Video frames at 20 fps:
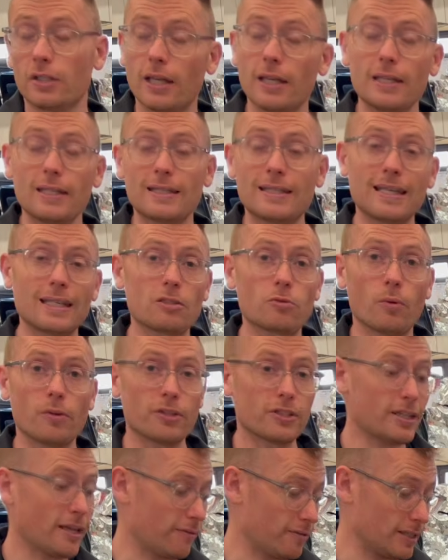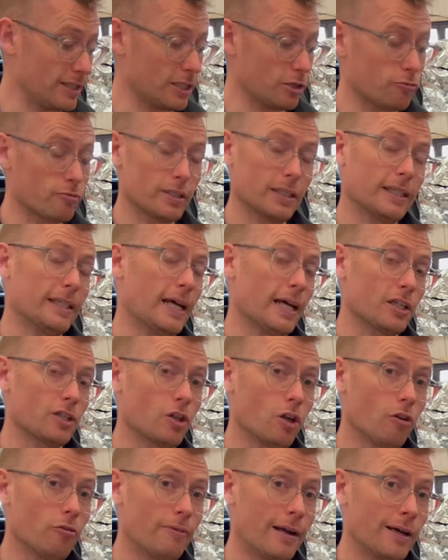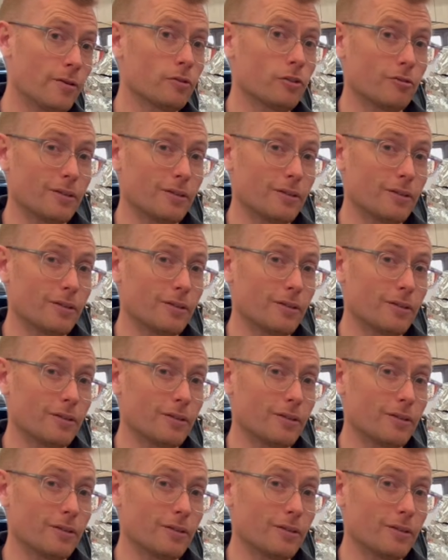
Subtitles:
in the 617 is a really nice all-rounder,